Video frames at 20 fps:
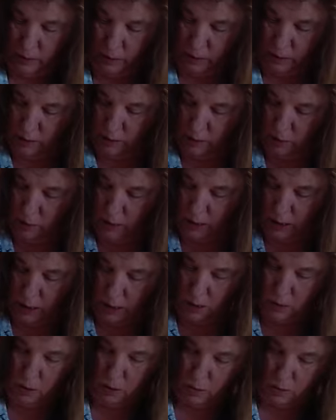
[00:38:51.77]
Here we
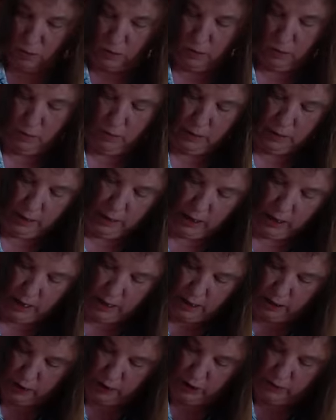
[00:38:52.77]
go. Oh my
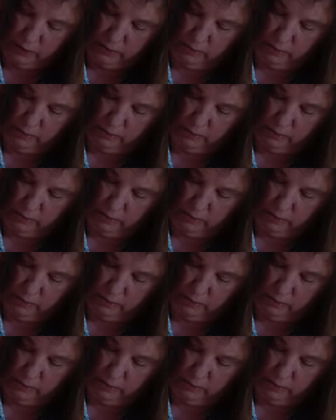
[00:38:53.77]
gosh.